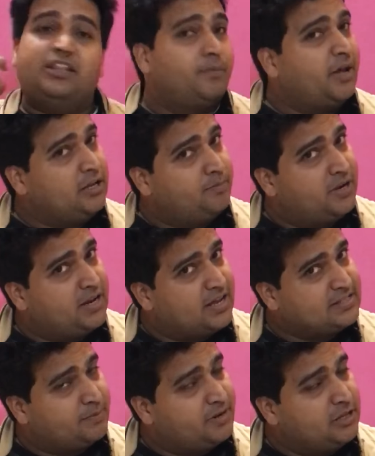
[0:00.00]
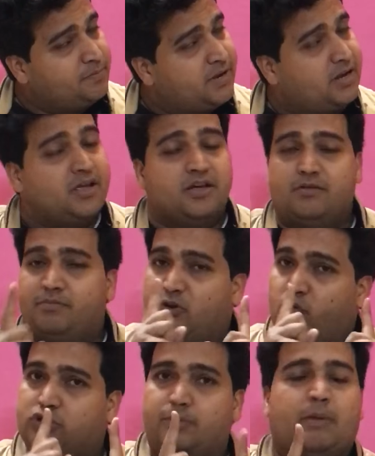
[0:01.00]
the money bill as a money bill,
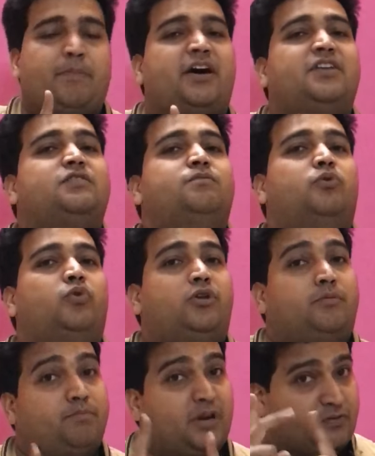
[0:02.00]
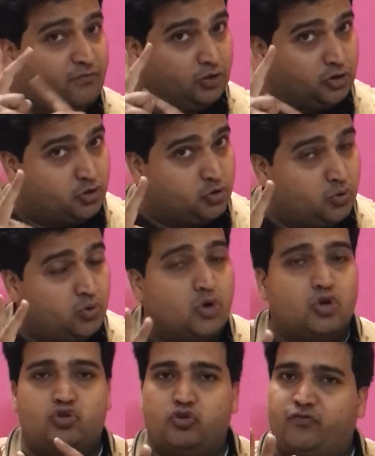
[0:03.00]
Lok Sabha power is more. But for the 2,
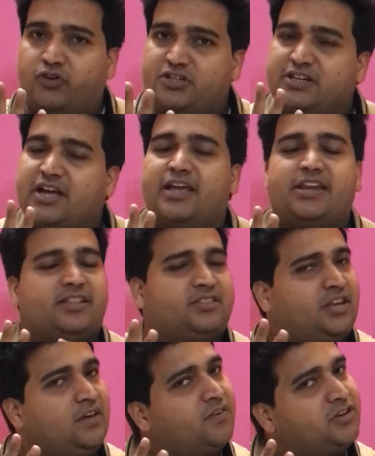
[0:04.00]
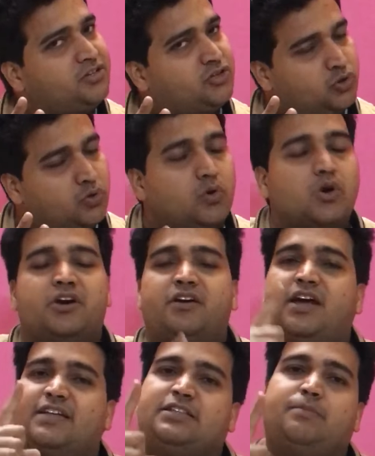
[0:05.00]
249 and 312,
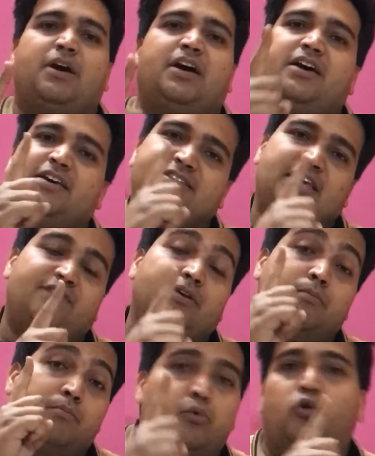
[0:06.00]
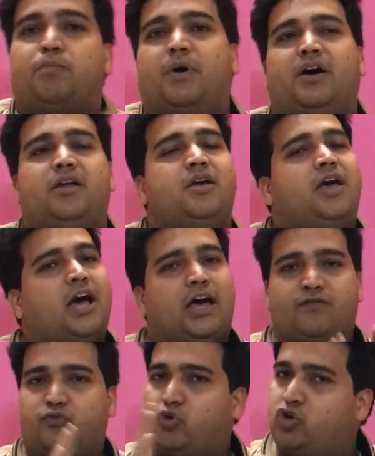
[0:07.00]
Rajya Sabha is having more power. I
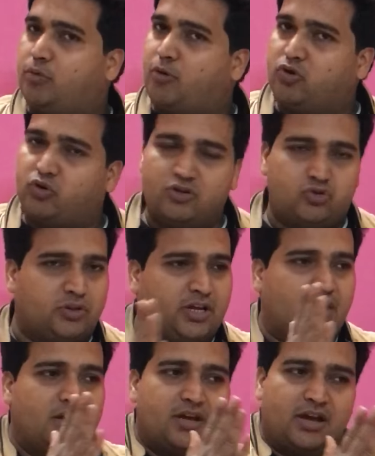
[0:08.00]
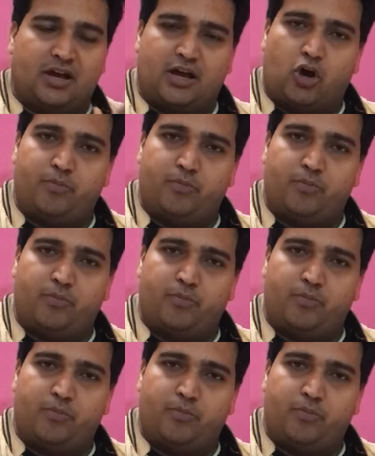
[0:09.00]
have told you about also the uh,